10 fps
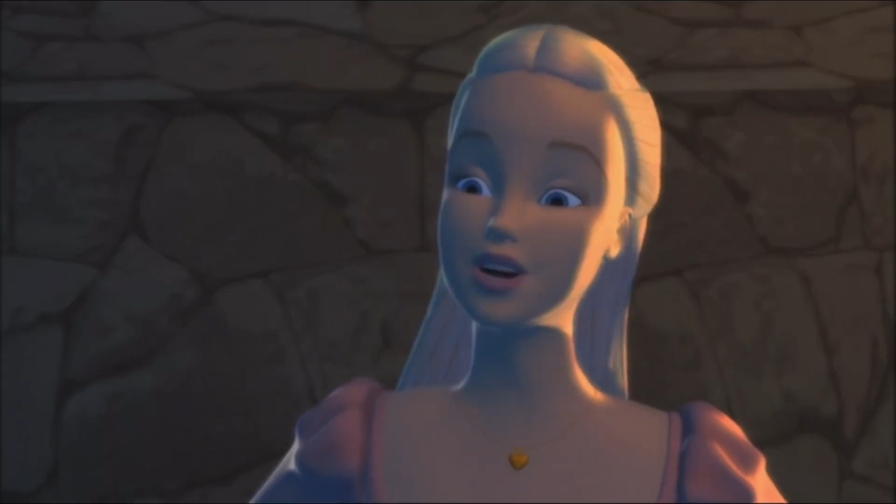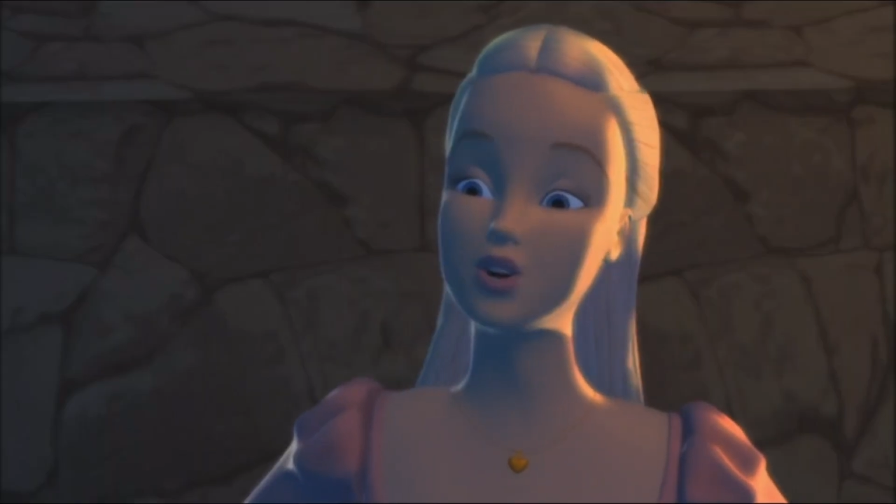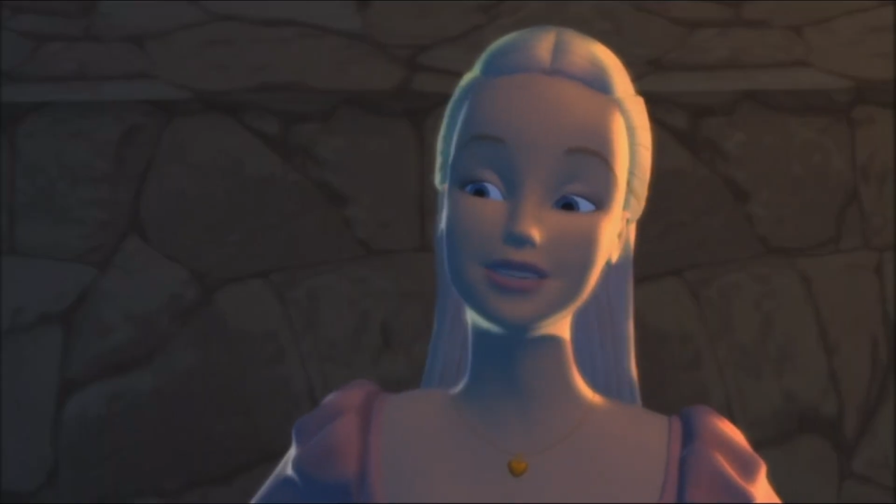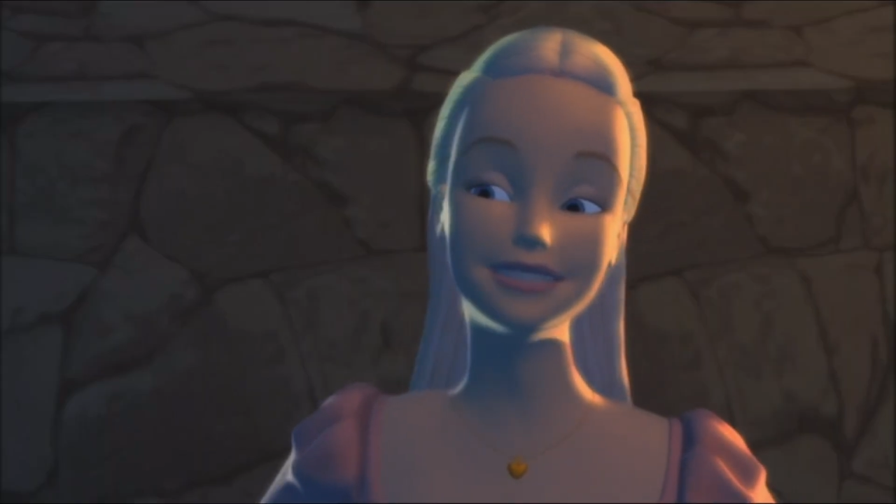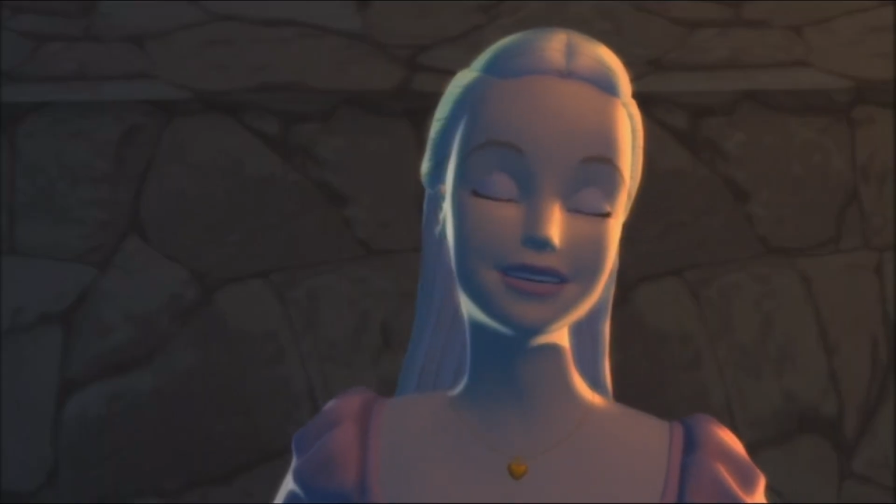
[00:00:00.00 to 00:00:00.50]

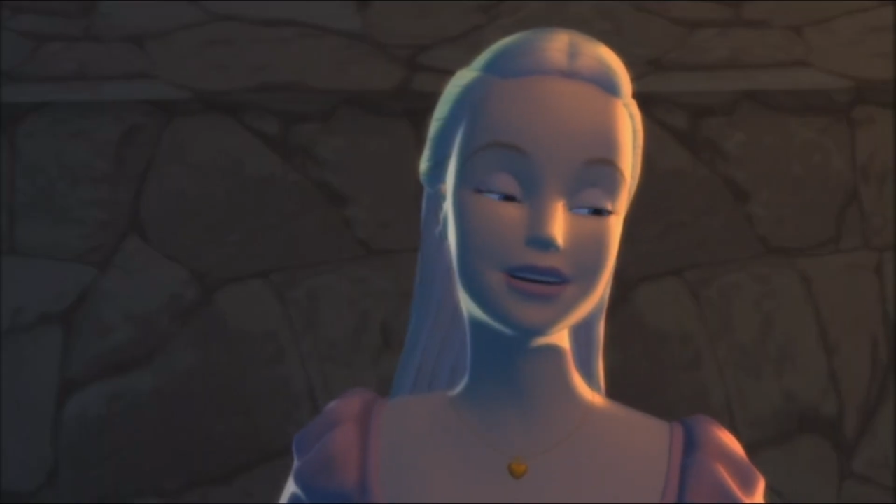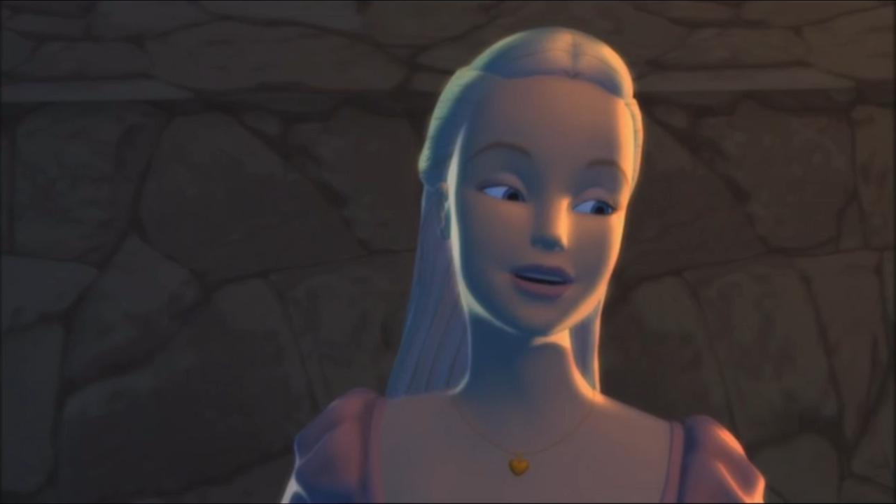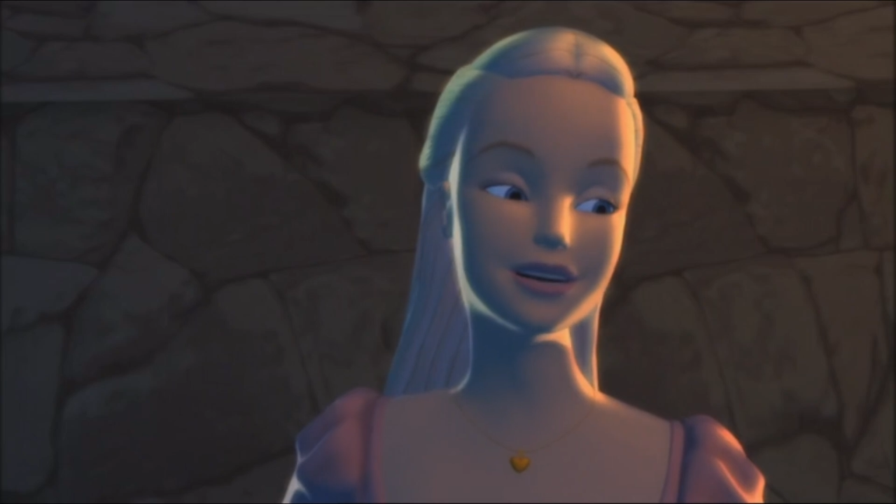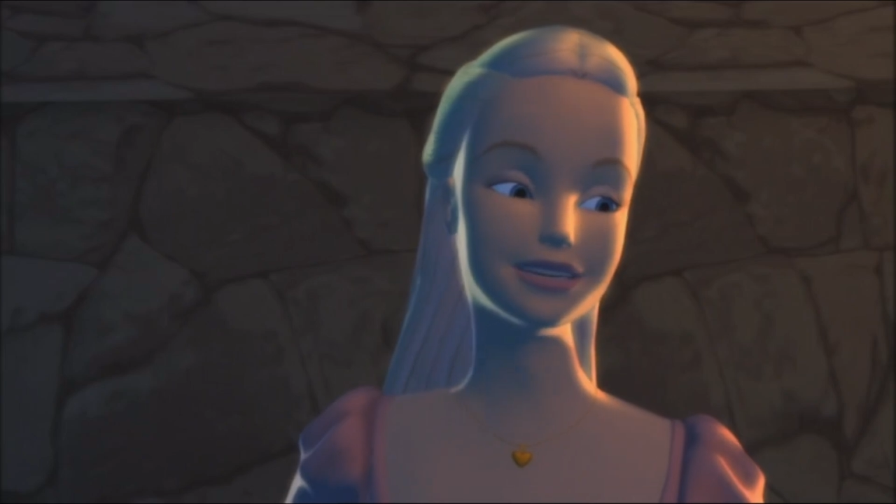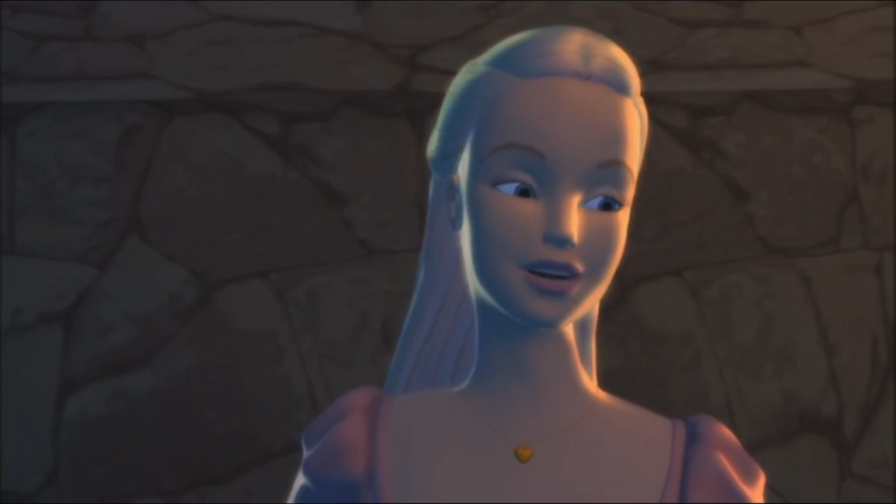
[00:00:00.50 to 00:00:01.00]
hurry,
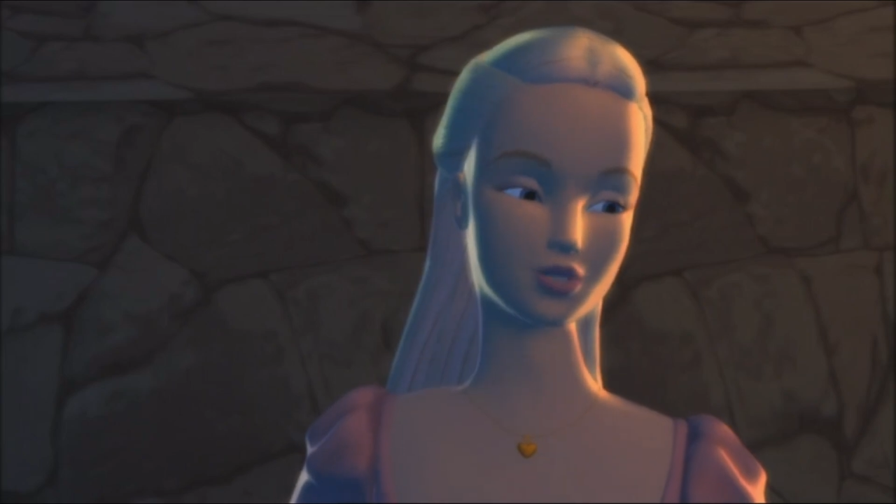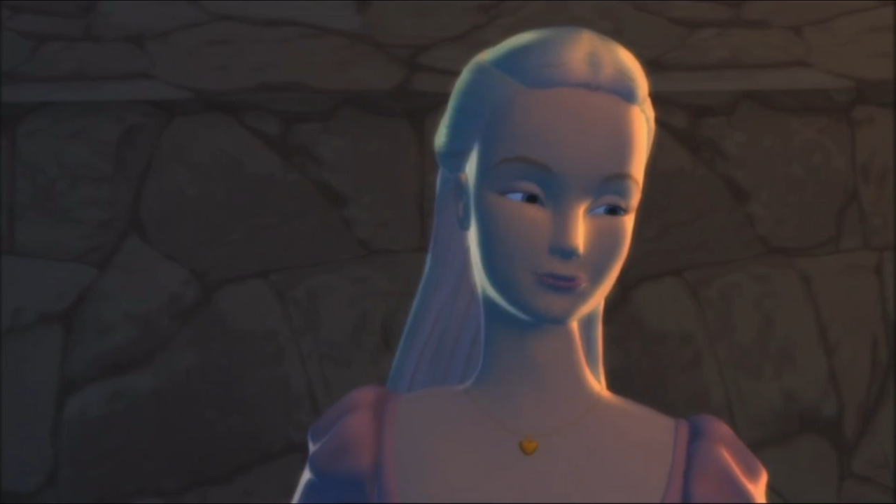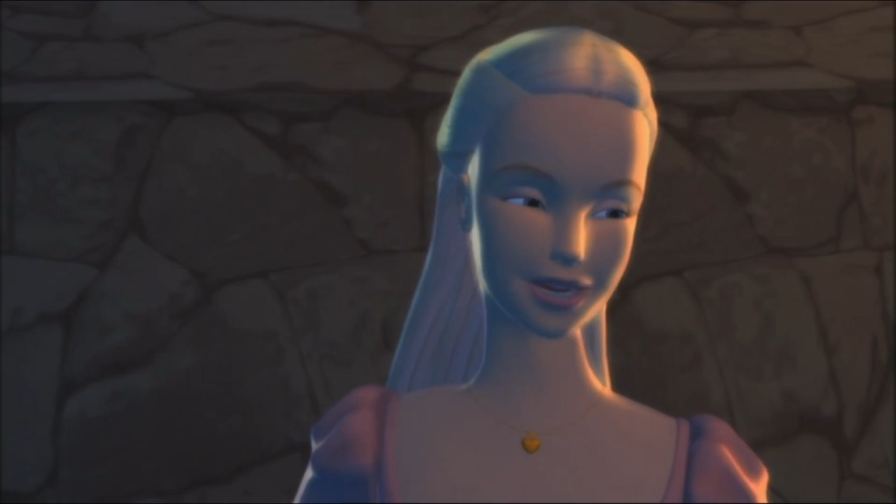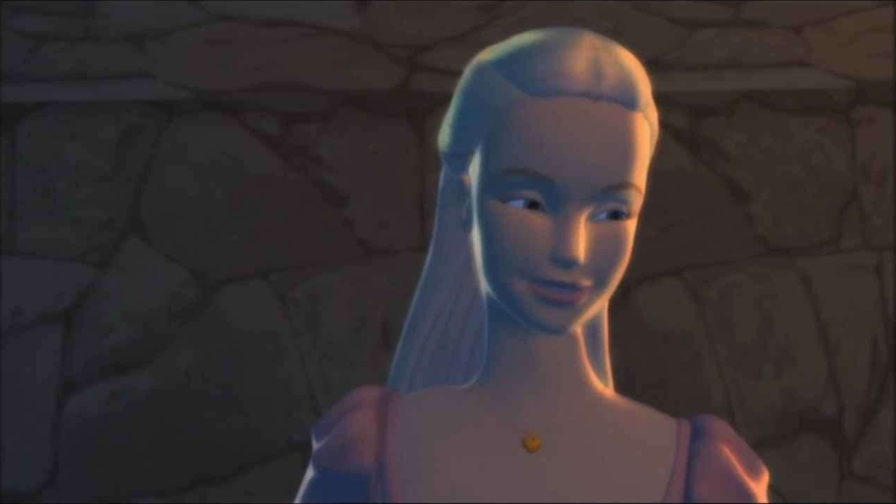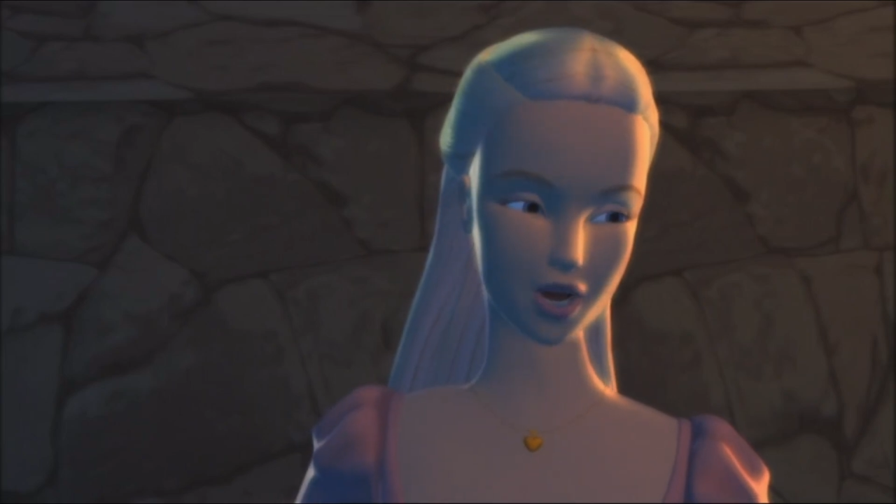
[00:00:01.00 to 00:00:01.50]
you'd
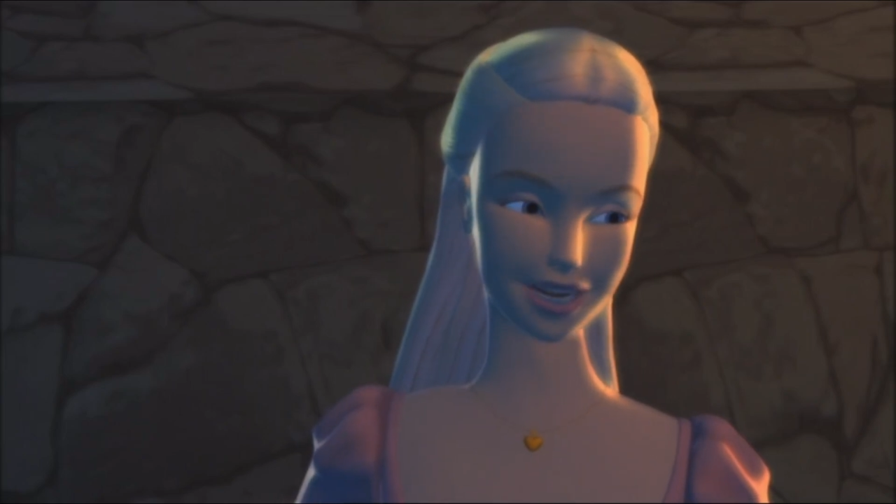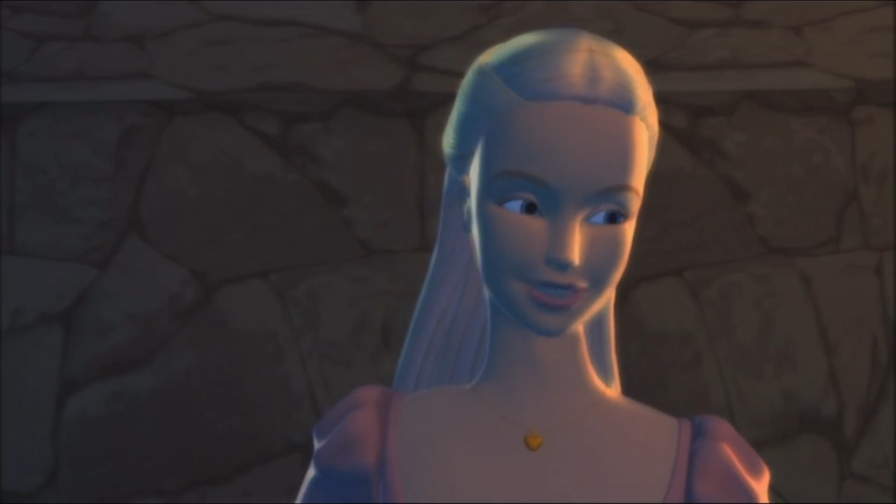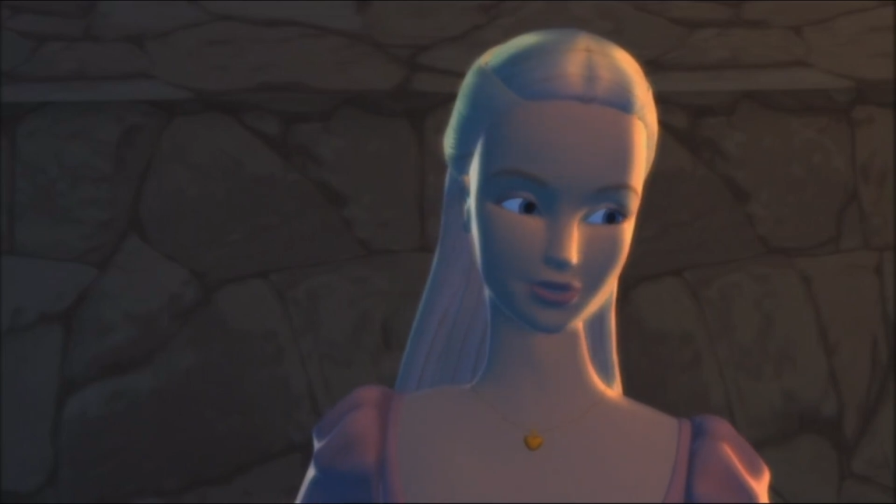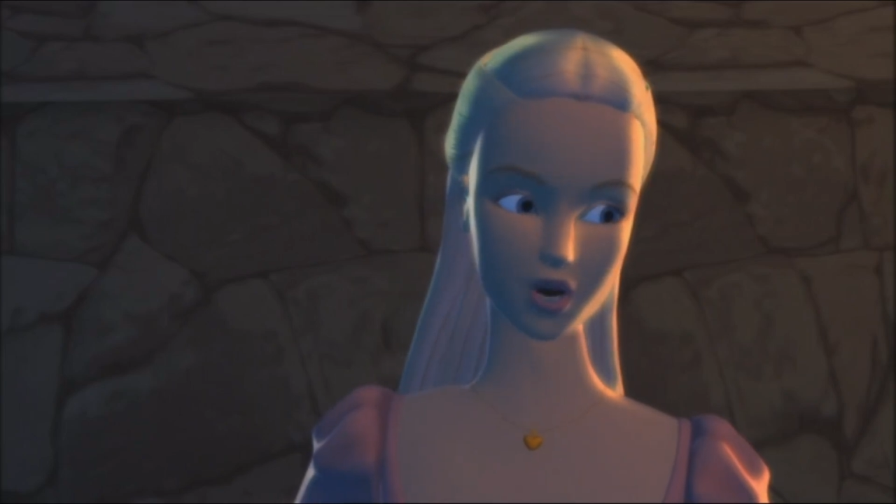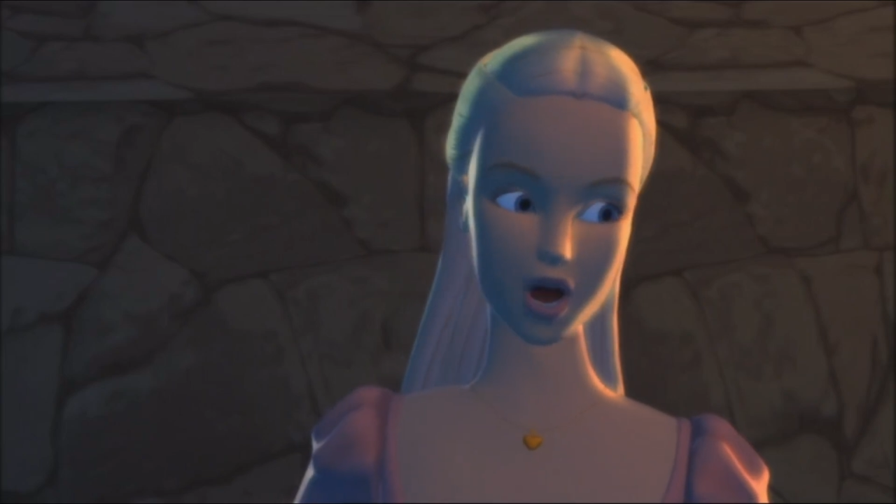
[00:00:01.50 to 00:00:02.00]
spend the rest
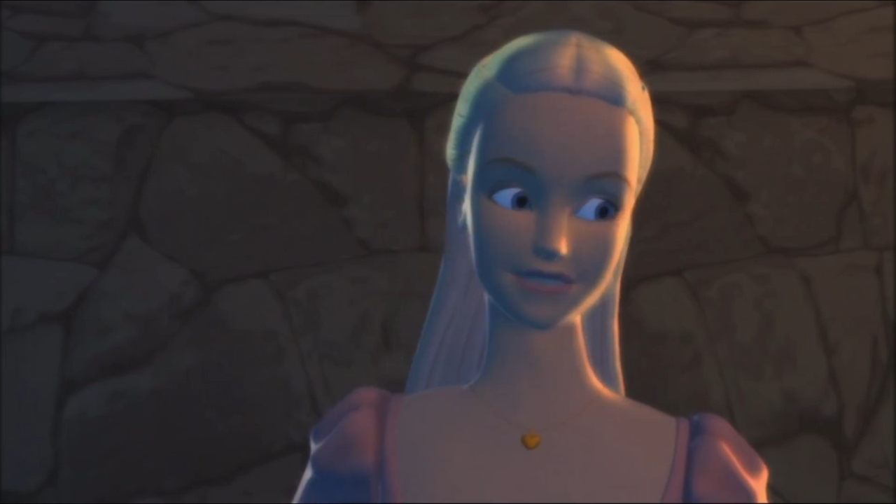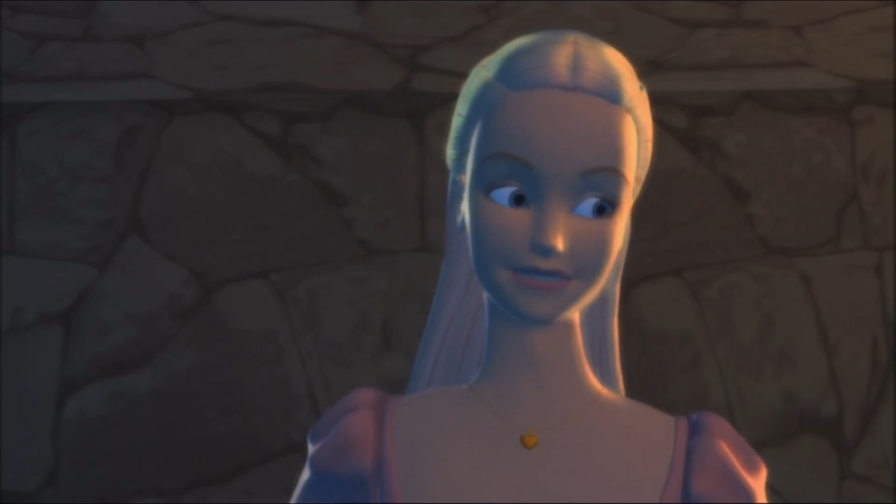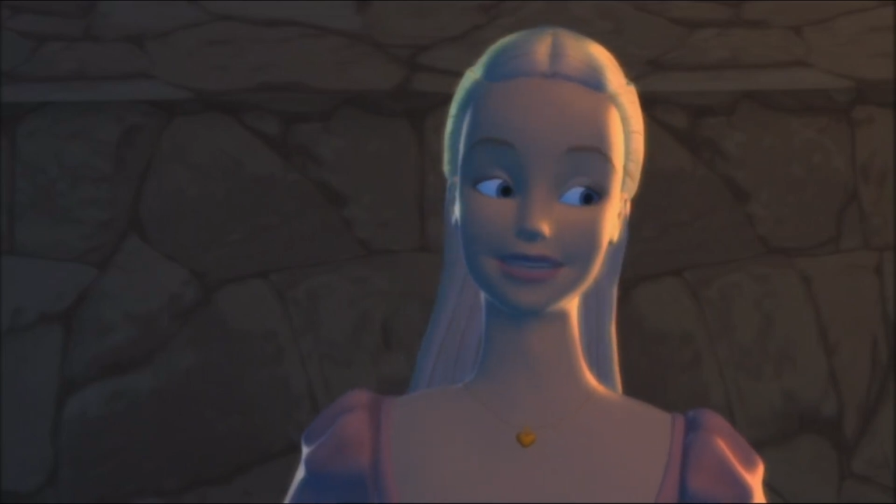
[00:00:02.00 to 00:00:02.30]
of your lives